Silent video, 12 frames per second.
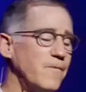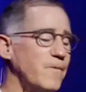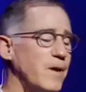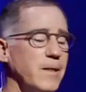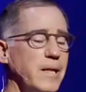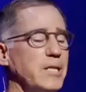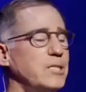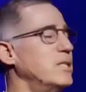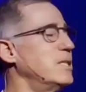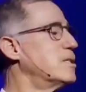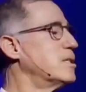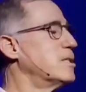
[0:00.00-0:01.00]
have felt like
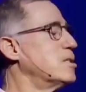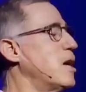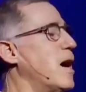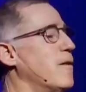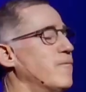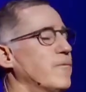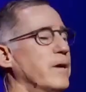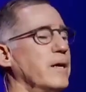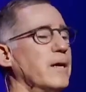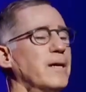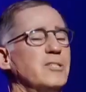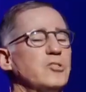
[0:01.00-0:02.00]
Jesus is
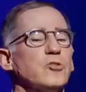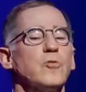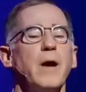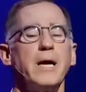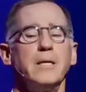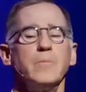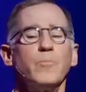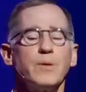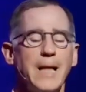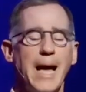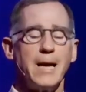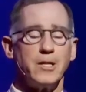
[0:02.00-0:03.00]
offering a trite
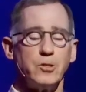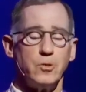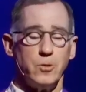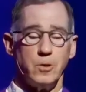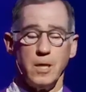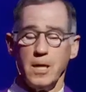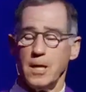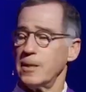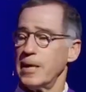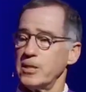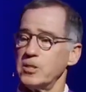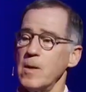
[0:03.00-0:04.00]
platitude,
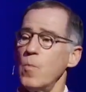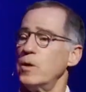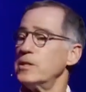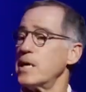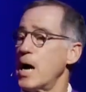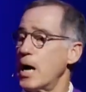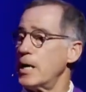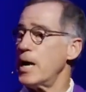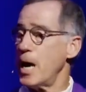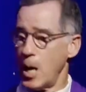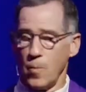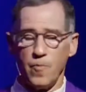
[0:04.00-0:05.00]
like someone's
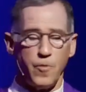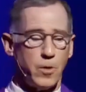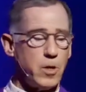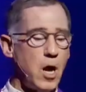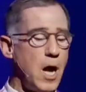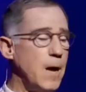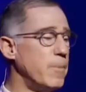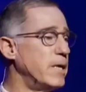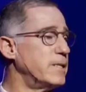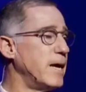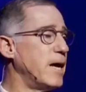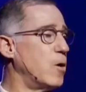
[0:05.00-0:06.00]
unhelpful
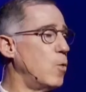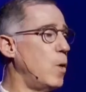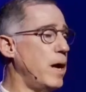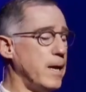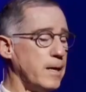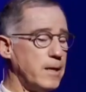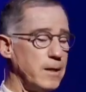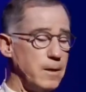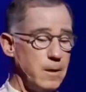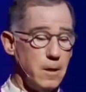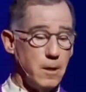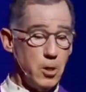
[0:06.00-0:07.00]
comment at a wake.
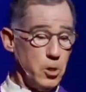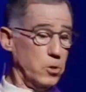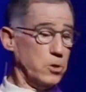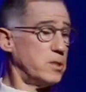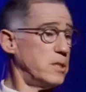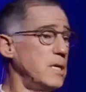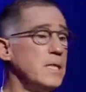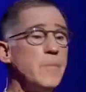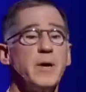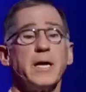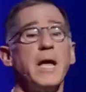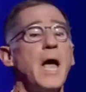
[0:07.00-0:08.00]
You'll see
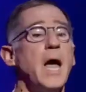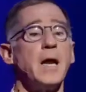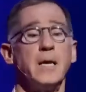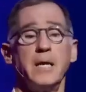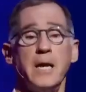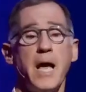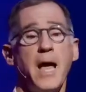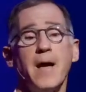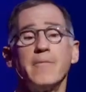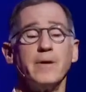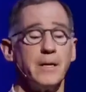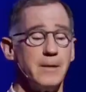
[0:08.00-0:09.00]
them again in
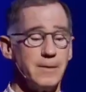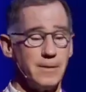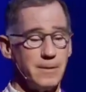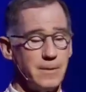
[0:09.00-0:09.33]
heaven.